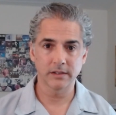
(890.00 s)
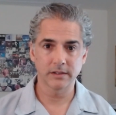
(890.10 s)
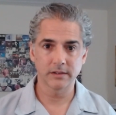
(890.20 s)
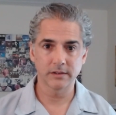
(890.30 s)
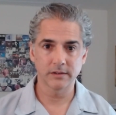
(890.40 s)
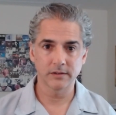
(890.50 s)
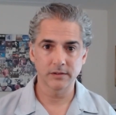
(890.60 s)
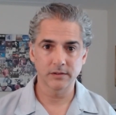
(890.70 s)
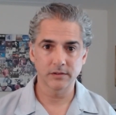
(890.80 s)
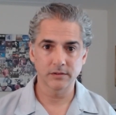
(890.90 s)

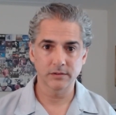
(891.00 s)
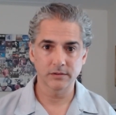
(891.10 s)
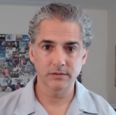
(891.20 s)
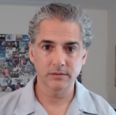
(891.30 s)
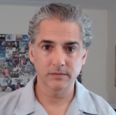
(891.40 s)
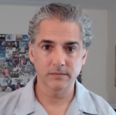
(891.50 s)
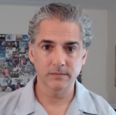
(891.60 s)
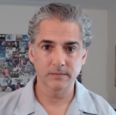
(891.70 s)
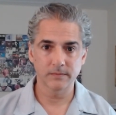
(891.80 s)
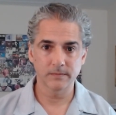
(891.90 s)

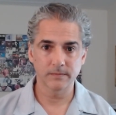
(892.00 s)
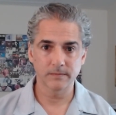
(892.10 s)
No one is speaking in this clip.